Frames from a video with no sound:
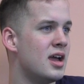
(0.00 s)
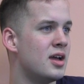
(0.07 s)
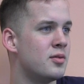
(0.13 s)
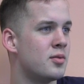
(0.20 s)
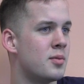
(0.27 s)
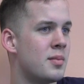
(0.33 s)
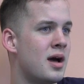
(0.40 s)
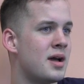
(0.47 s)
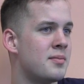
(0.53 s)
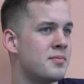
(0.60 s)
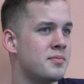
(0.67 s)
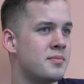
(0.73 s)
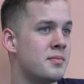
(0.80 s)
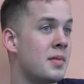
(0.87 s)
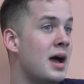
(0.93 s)
And what my
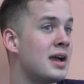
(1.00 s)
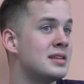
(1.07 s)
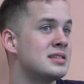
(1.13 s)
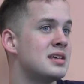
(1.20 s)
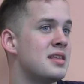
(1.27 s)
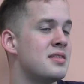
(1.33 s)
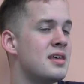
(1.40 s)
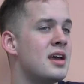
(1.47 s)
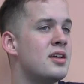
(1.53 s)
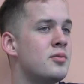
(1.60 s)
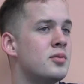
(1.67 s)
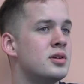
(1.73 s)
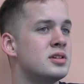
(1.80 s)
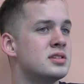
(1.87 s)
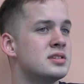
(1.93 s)
mindset
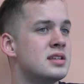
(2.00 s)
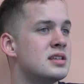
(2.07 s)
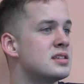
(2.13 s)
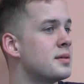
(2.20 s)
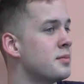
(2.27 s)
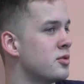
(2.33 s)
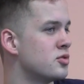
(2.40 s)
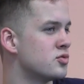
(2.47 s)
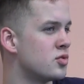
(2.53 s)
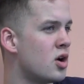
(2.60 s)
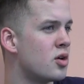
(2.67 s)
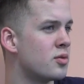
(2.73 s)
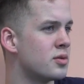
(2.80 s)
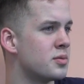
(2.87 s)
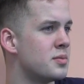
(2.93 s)
then was that something was
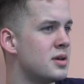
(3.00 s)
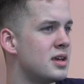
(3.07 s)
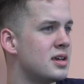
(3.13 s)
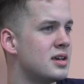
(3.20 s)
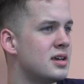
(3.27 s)
wrong with me.